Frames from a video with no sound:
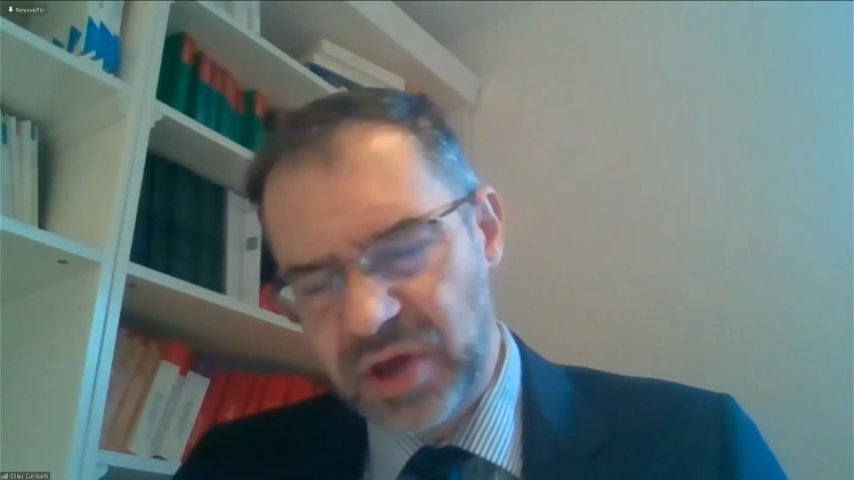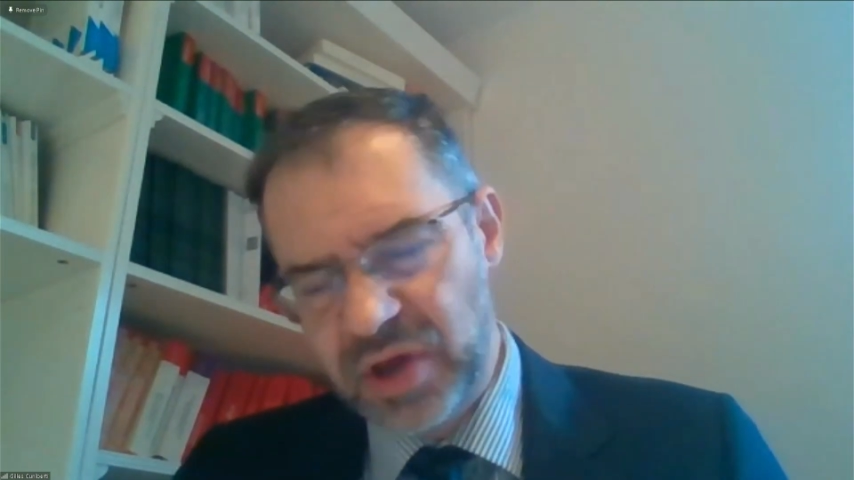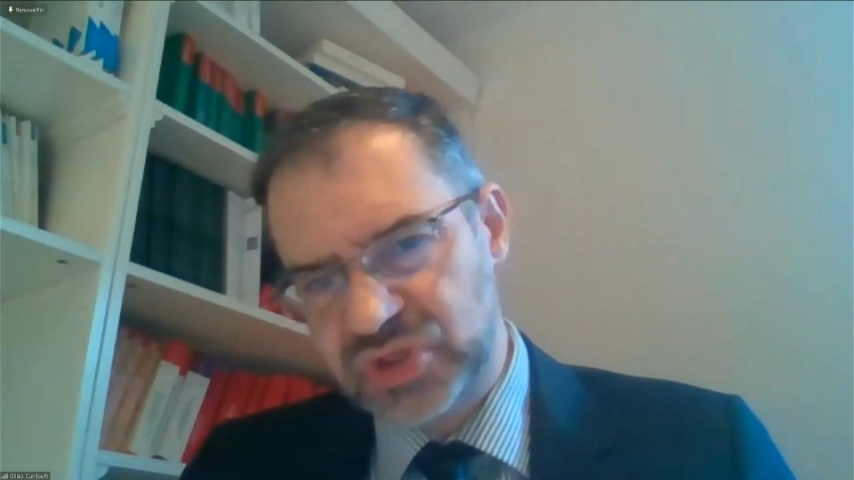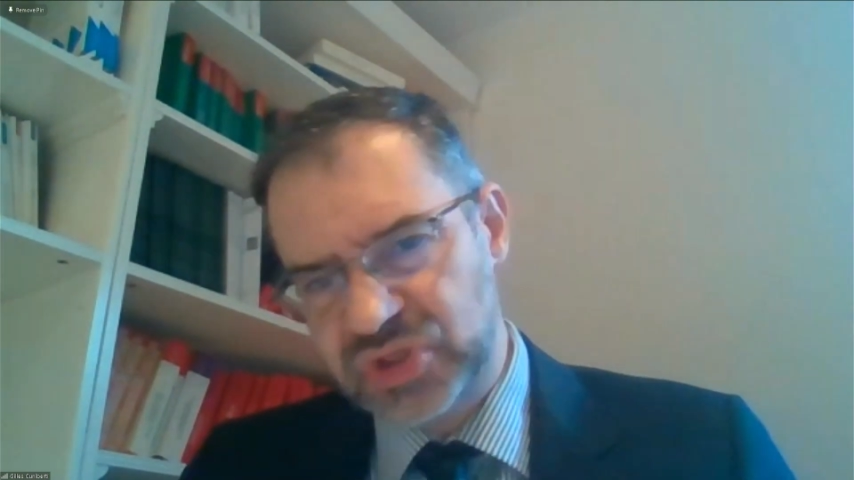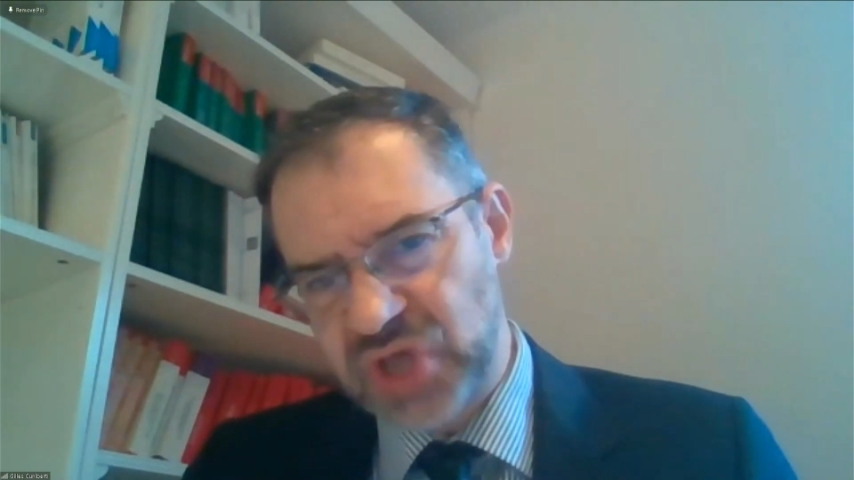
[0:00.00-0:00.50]

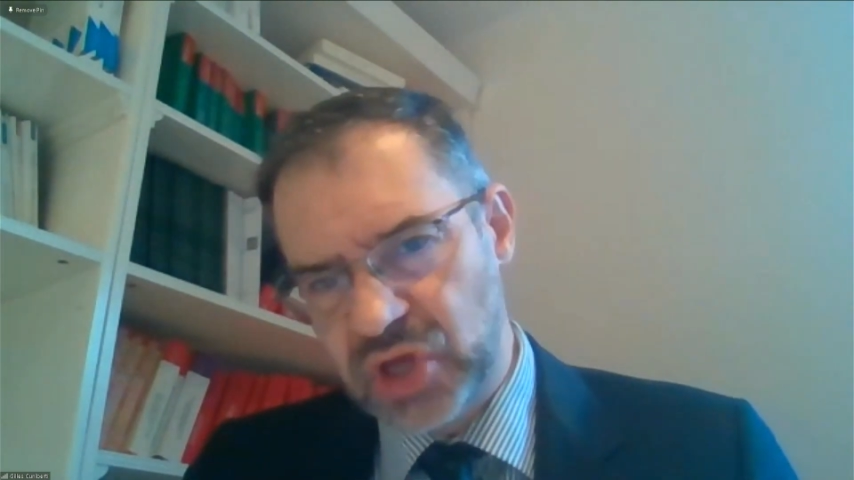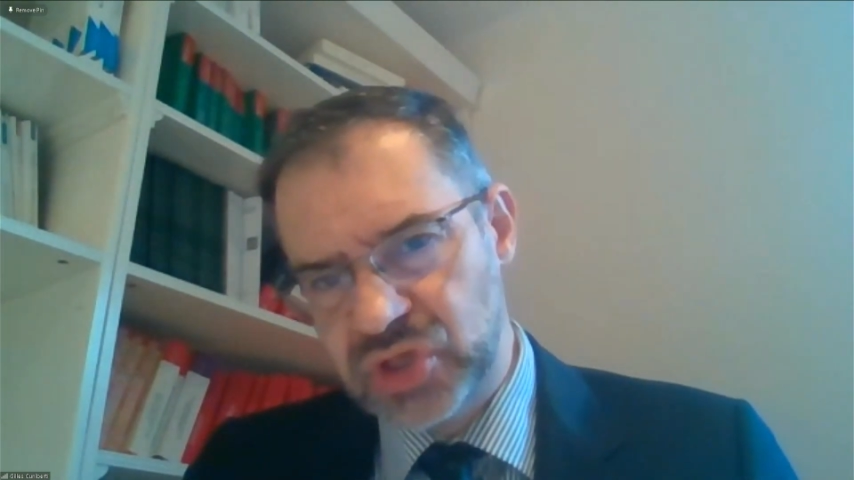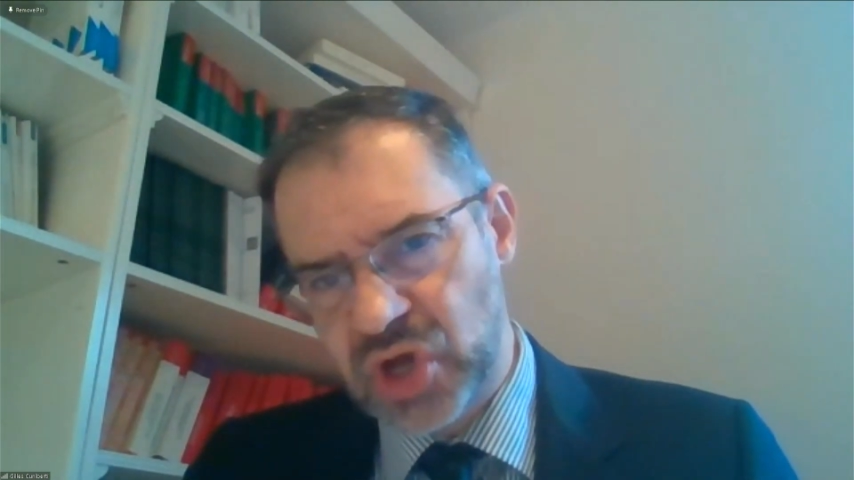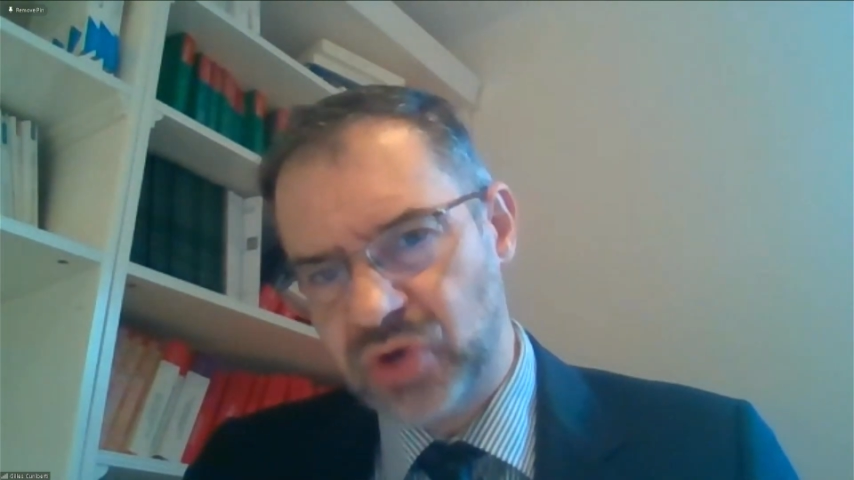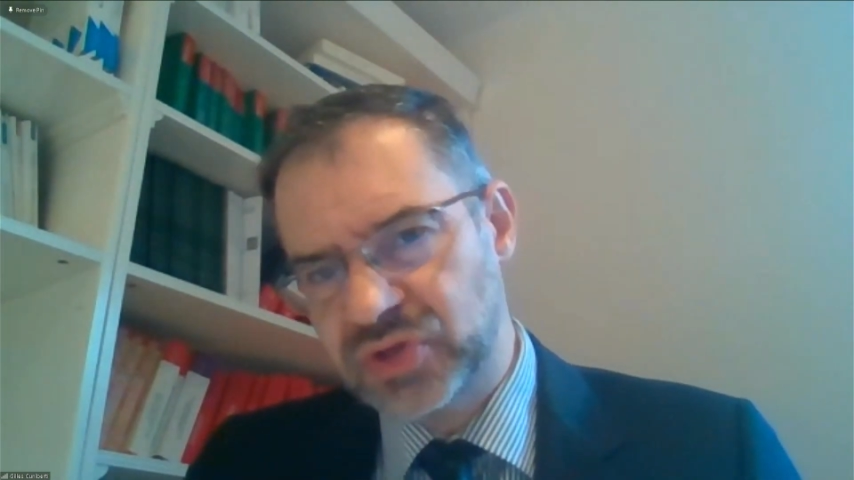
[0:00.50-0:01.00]
which is
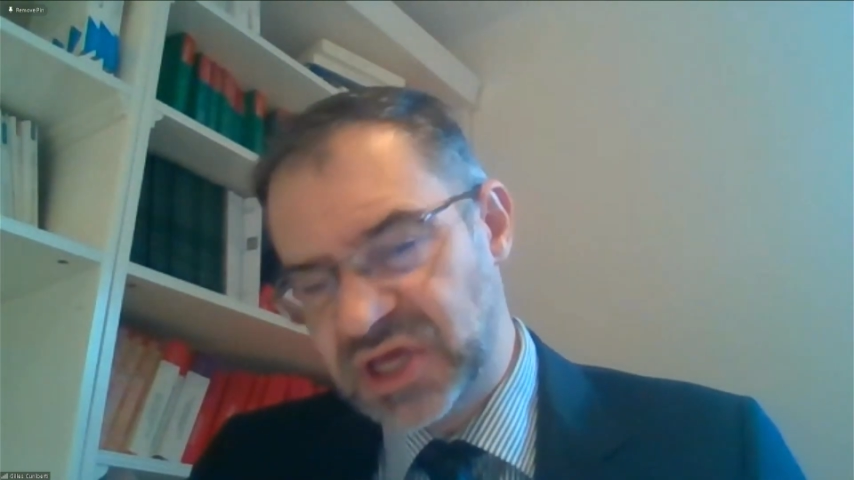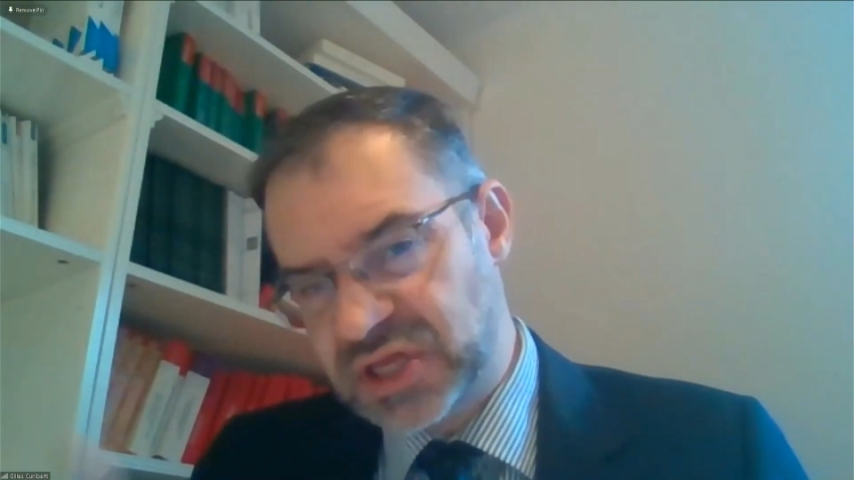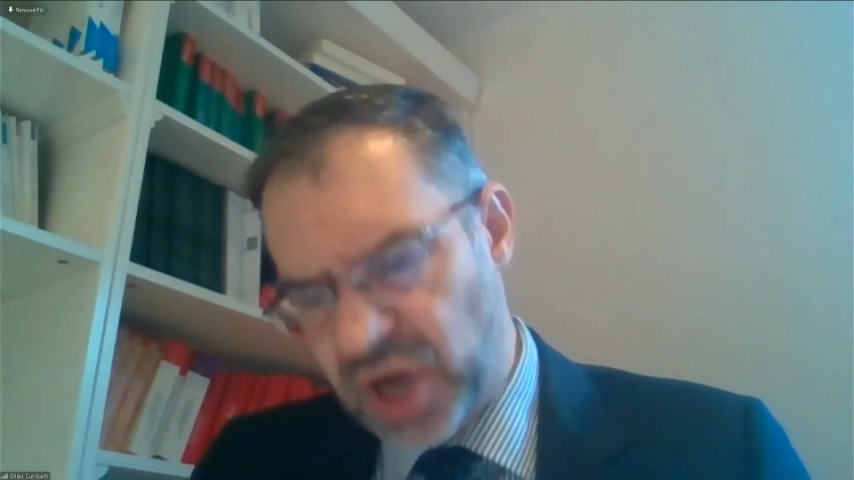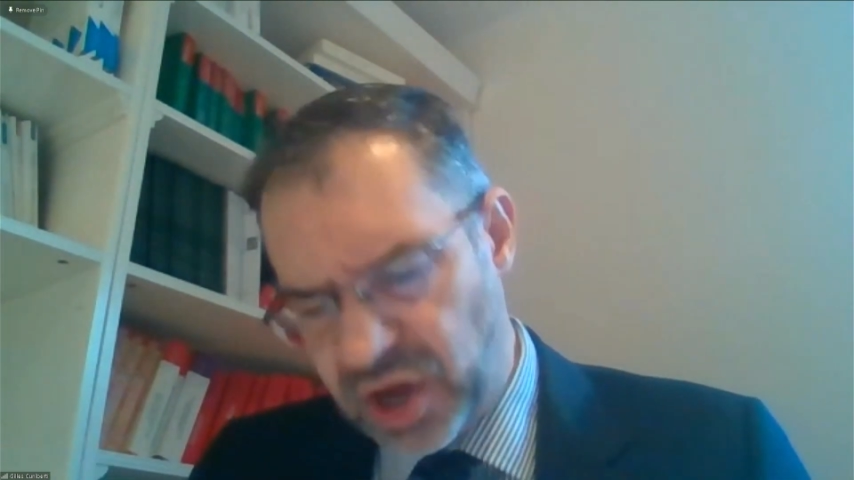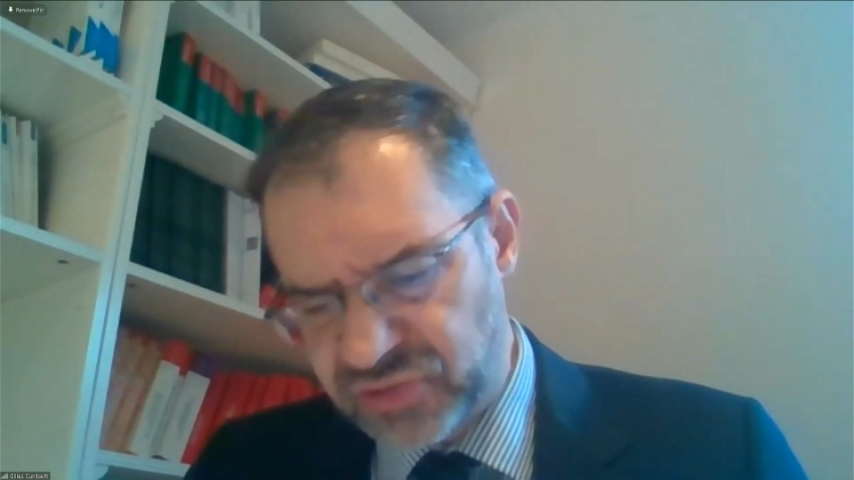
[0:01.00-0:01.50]
unknown
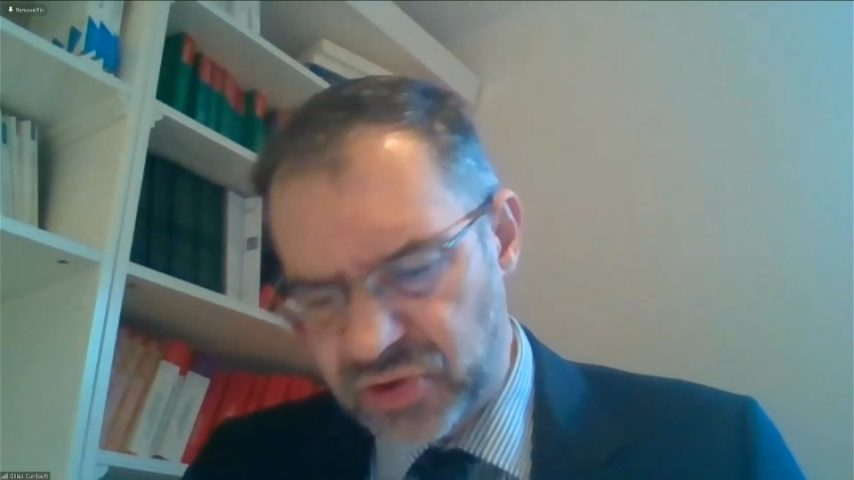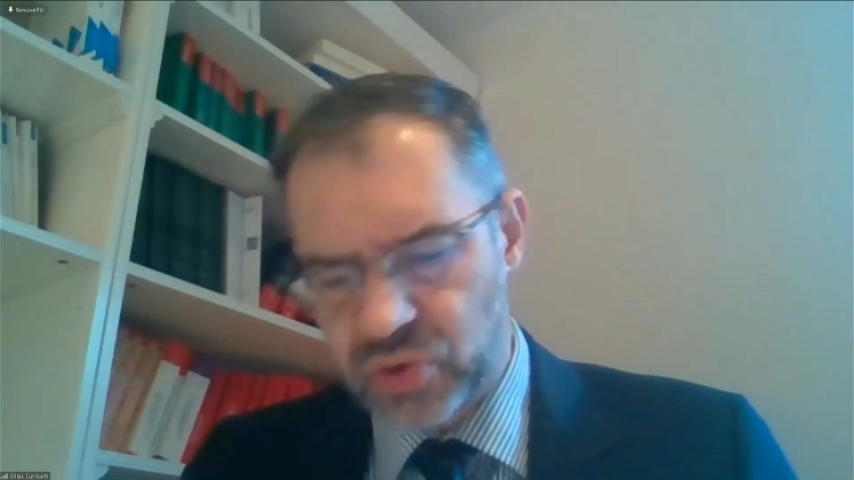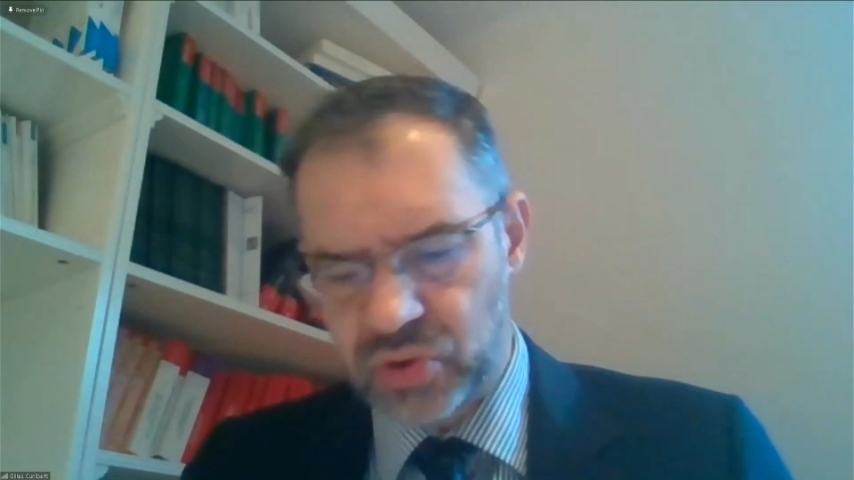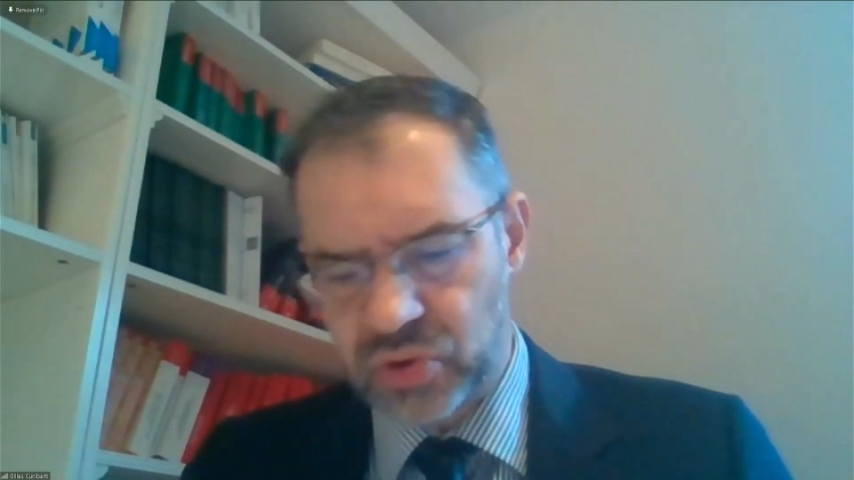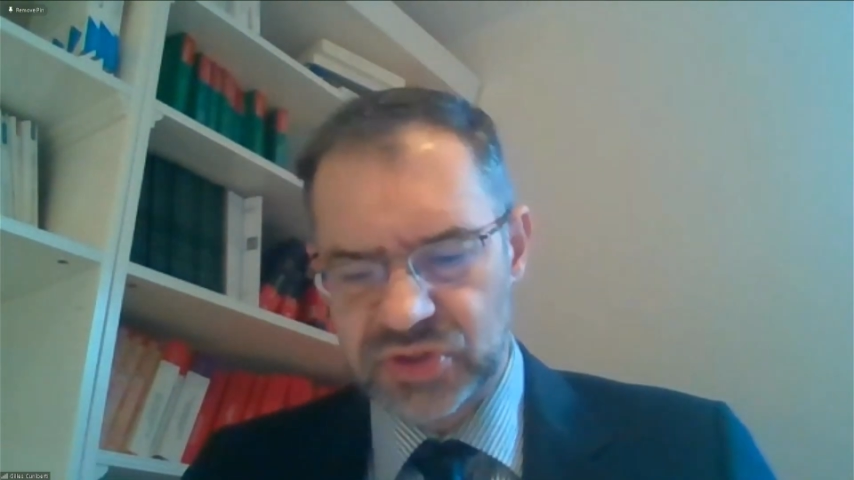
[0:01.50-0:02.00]
in other
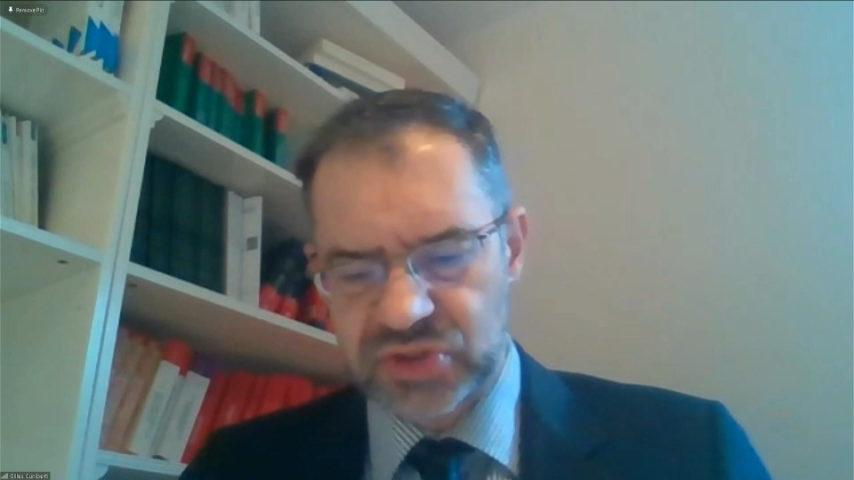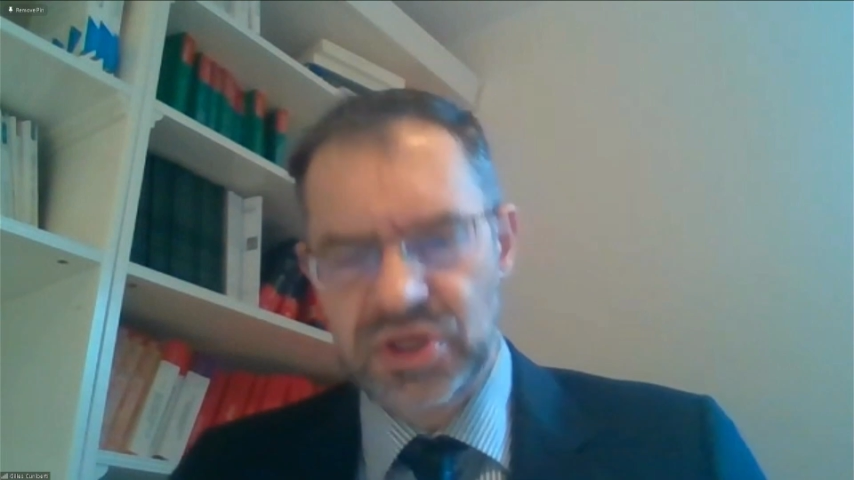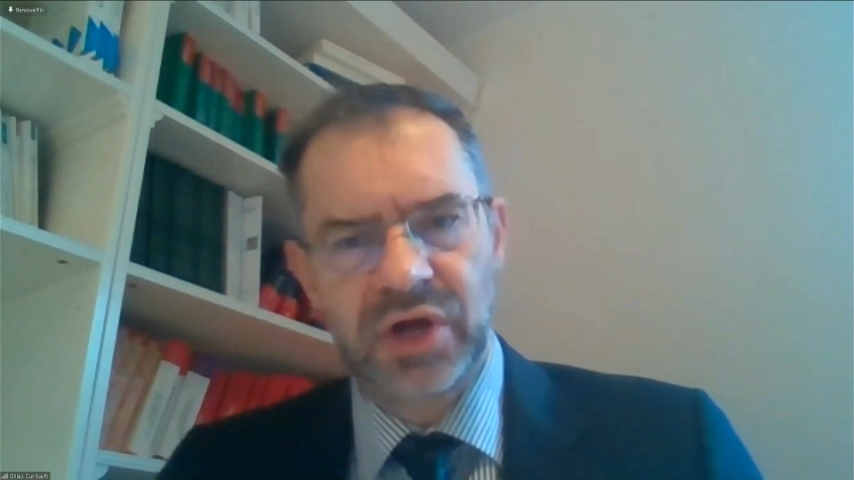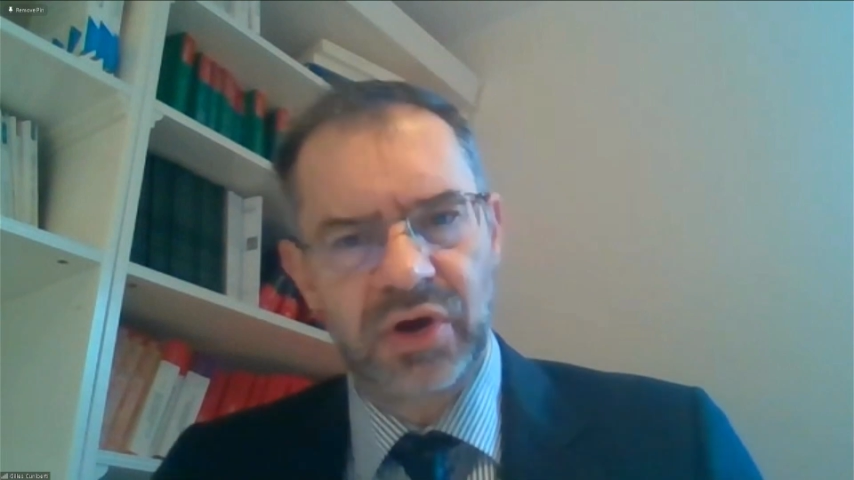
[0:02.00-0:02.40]
courts